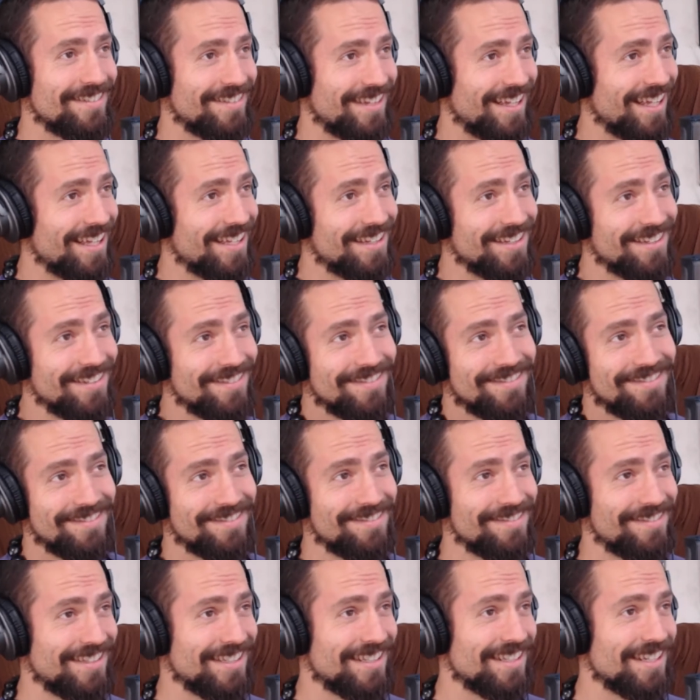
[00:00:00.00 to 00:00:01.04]
and
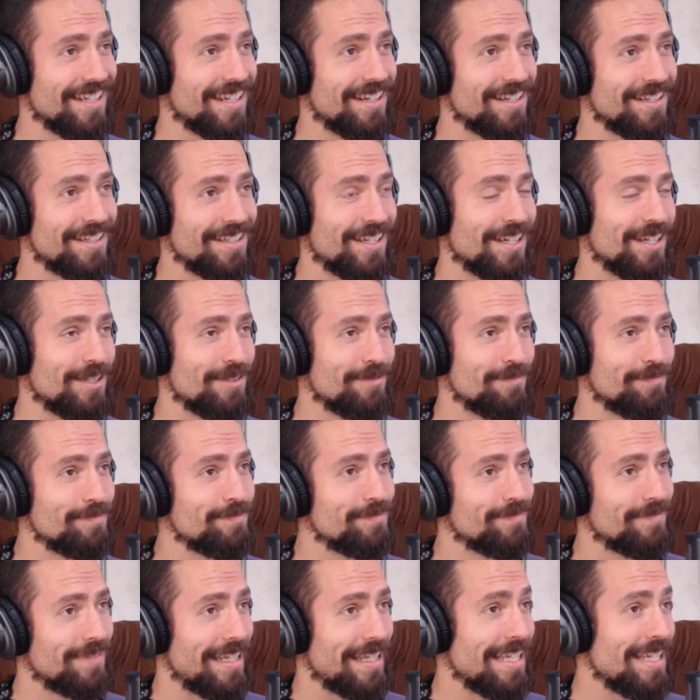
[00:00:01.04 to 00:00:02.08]
they're gonna
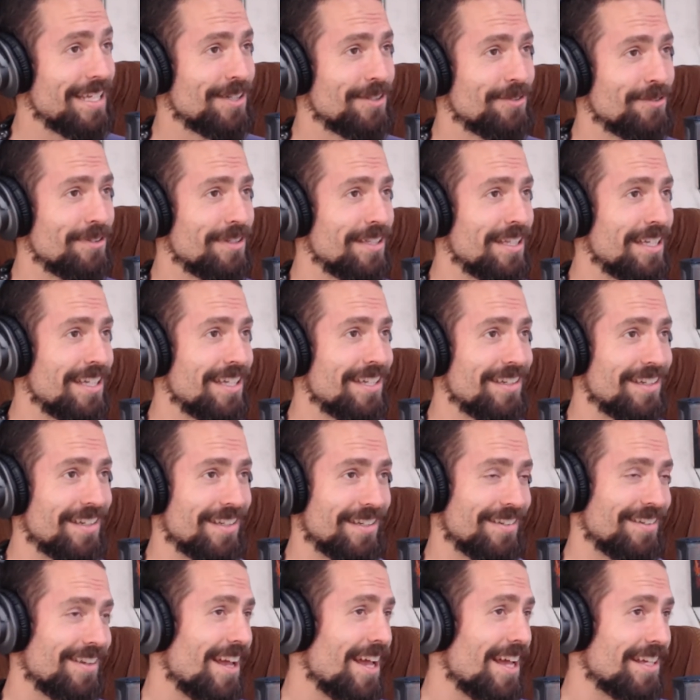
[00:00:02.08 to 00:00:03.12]
come equally
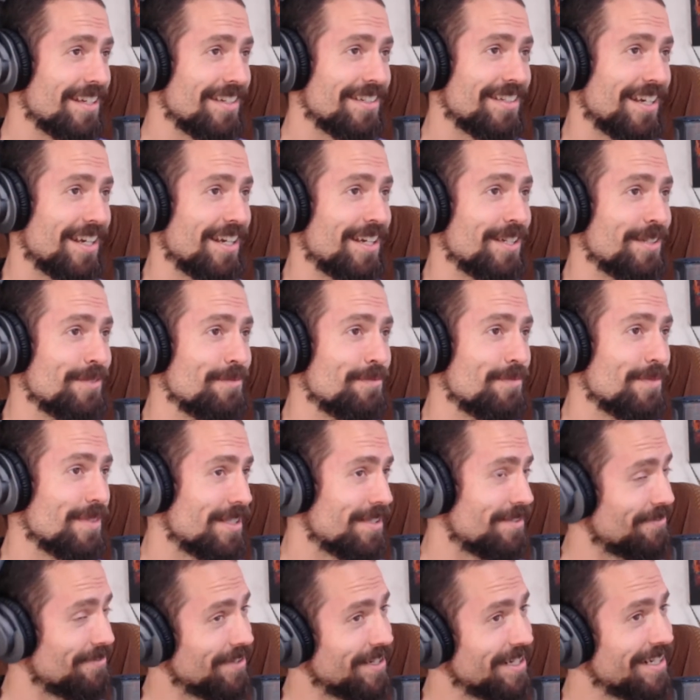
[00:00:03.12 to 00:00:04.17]
and at
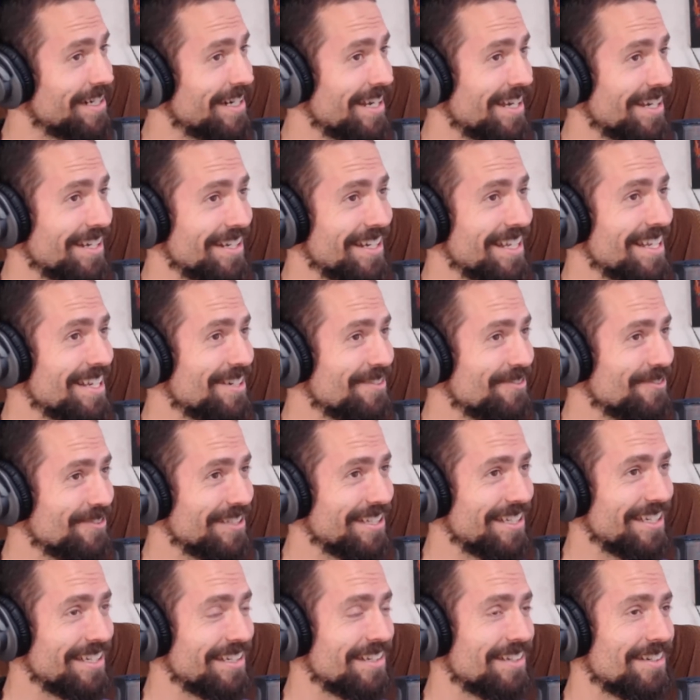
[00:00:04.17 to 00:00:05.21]
times very
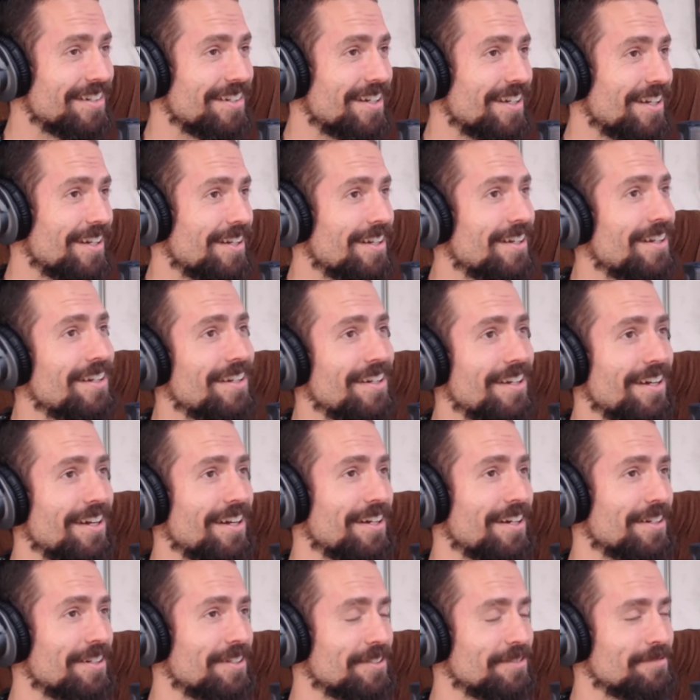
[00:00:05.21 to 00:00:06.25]
unequally,
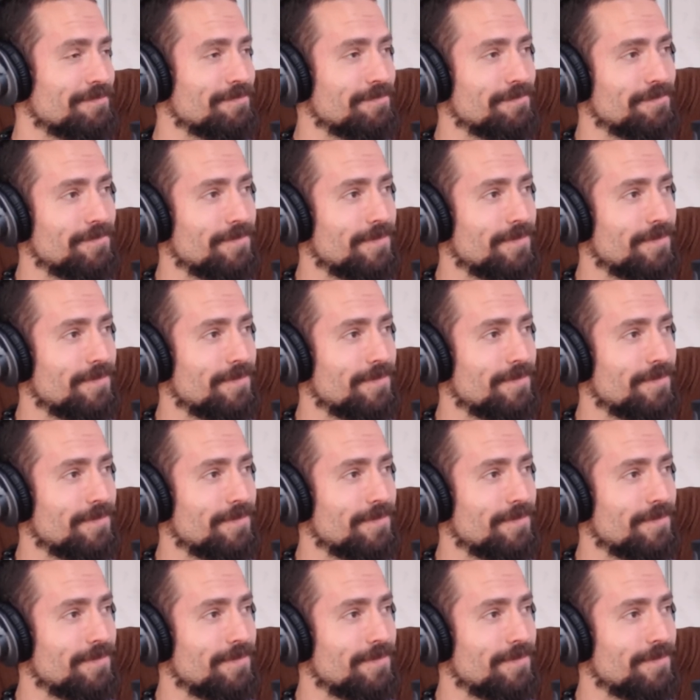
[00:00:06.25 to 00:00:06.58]
and